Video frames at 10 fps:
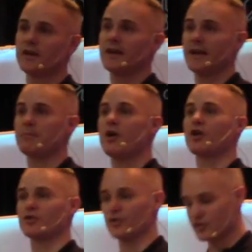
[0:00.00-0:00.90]
and
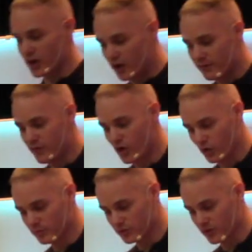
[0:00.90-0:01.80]
partners of
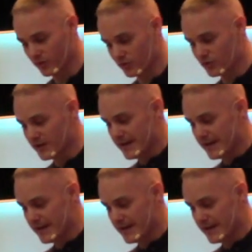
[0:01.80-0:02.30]
Hope Church.